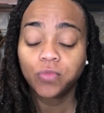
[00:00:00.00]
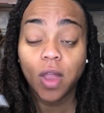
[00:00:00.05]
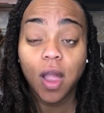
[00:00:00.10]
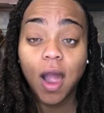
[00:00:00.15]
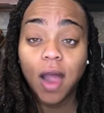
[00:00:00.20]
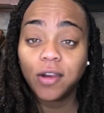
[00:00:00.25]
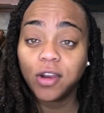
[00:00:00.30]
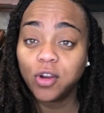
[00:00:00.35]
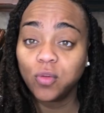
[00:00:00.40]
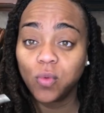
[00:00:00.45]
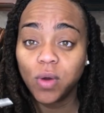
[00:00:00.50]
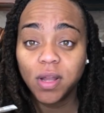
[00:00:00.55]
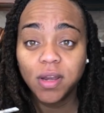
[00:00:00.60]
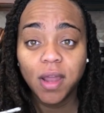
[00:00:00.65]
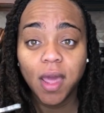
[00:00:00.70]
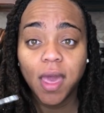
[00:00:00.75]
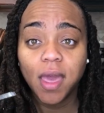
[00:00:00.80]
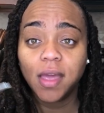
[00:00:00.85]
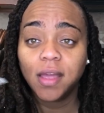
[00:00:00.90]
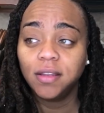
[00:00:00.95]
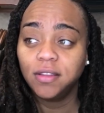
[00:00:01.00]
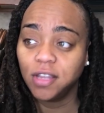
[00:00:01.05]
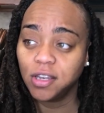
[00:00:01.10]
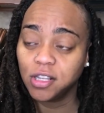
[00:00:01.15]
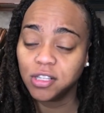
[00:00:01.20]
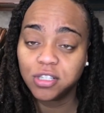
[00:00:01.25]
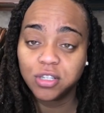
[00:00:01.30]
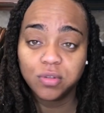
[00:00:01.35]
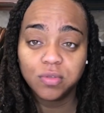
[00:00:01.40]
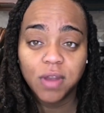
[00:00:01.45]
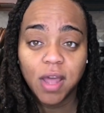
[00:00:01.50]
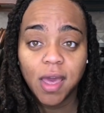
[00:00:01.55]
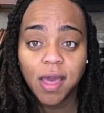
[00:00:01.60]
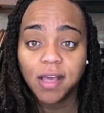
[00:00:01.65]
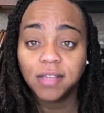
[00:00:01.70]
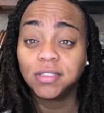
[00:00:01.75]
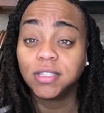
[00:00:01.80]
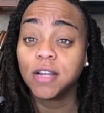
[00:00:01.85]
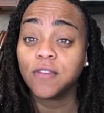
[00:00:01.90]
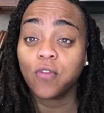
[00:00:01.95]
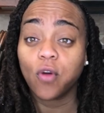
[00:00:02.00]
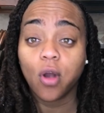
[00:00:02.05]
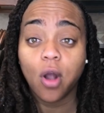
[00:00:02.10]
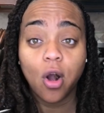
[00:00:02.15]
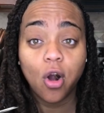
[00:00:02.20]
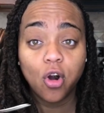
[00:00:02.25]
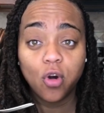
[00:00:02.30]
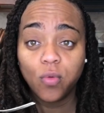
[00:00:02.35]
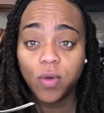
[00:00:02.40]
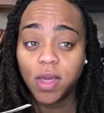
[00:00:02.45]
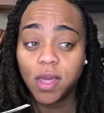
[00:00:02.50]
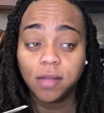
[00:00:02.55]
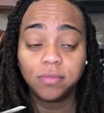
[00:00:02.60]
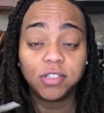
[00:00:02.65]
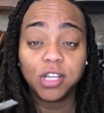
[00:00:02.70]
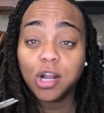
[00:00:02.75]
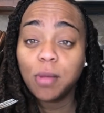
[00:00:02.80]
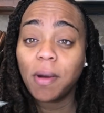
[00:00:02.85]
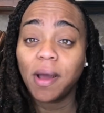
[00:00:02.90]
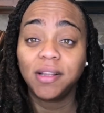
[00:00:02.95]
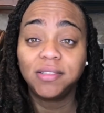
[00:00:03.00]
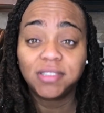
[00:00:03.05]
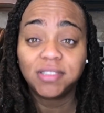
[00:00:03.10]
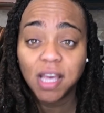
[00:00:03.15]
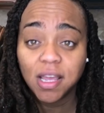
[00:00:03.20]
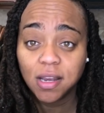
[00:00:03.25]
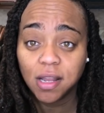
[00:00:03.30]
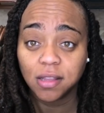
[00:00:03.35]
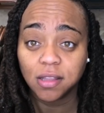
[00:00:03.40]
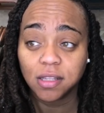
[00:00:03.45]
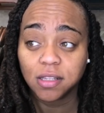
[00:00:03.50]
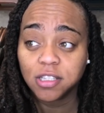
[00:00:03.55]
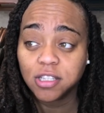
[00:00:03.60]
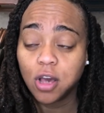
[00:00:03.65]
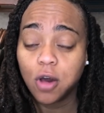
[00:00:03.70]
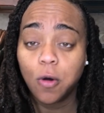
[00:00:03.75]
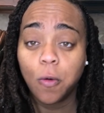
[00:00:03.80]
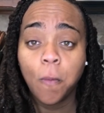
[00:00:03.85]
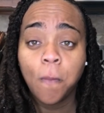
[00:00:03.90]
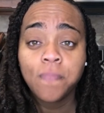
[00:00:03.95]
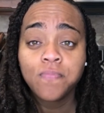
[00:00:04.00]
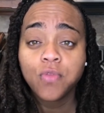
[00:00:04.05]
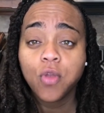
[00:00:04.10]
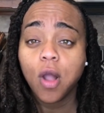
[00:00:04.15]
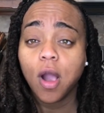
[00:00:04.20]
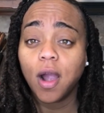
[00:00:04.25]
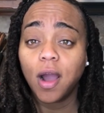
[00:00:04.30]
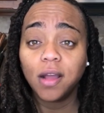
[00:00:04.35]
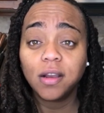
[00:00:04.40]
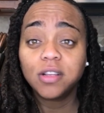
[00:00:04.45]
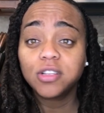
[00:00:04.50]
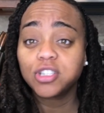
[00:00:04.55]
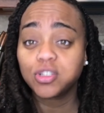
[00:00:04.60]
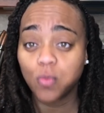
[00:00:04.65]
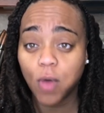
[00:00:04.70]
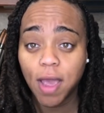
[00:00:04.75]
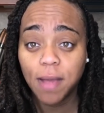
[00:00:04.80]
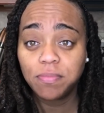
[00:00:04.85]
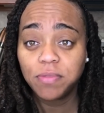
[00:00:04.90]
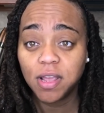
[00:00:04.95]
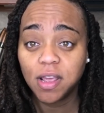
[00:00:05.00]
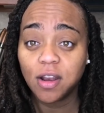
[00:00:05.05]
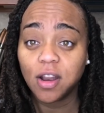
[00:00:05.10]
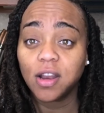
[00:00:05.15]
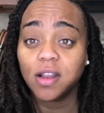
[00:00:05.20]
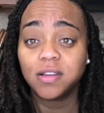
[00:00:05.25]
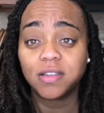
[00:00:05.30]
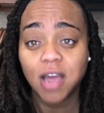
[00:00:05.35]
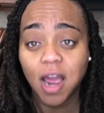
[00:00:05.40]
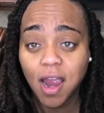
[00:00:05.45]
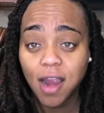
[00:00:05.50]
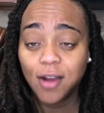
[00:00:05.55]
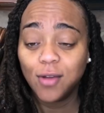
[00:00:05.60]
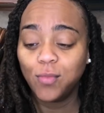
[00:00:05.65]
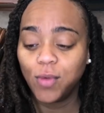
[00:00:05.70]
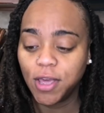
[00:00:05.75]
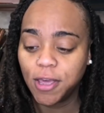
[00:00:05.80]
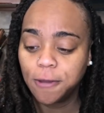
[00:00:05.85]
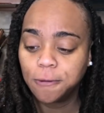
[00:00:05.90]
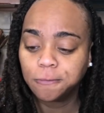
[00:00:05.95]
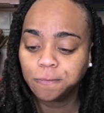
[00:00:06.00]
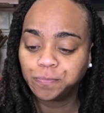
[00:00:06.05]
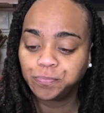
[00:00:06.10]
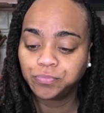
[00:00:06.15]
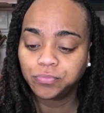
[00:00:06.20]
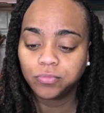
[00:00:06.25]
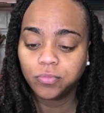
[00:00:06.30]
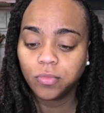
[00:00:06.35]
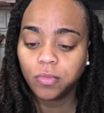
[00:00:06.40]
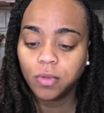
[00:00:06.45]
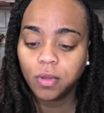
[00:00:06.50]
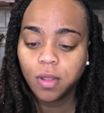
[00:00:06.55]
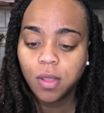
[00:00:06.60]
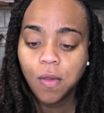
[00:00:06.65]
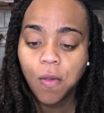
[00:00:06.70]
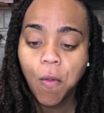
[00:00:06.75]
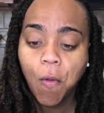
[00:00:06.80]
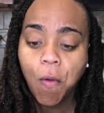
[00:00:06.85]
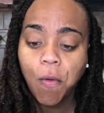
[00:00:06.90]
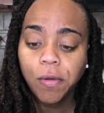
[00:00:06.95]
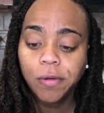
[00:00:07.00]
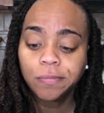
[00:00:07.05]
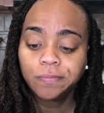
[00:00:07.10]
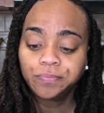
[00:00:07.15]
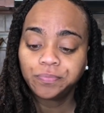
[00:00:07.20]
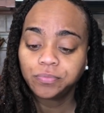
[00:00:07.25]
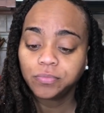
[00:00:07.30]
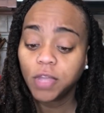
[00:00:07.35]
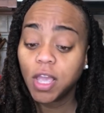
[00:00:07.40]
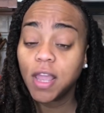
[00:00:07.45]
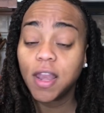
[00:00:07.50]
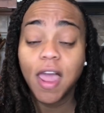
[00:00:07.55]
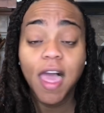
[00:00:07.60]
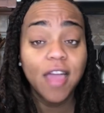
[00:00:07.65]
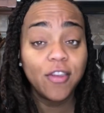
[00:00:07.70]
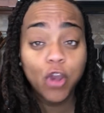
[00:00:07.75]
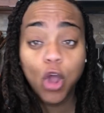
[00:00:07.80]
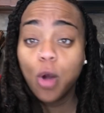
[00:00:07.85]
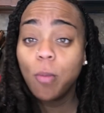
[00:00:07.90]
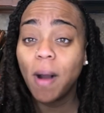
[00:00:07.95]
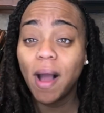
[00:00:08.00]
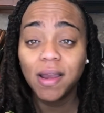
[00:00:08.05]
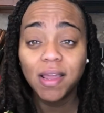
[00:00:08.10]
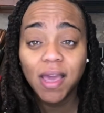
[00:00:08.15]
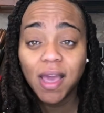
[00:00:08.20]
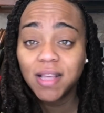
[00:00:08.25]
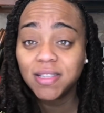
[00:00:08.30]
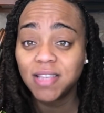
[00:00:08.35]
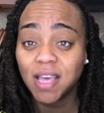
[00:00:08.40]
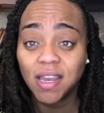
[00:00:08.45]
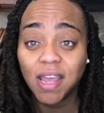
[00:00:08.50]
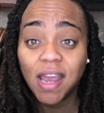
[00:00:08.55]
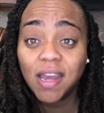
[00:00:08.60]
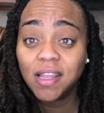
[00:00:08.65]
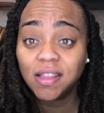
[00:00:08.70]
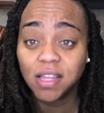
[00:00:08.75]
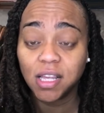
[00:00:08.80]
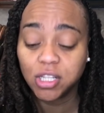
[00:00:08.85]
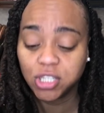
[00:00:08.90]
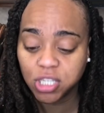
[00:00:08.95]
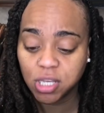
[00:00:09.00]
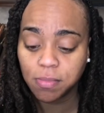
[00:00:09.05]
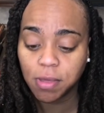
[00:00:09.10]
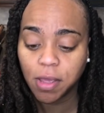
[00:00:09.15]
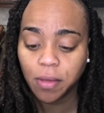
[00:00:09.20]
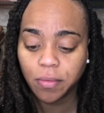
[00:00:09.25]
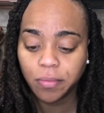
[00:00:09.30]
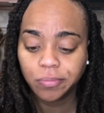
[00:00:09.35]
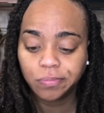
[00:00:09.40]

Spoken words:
I did it one day, did it 2 days, did it for a whole week. Did nobody say nothing? So I done swiped in an entire week and nobody has said anything to me.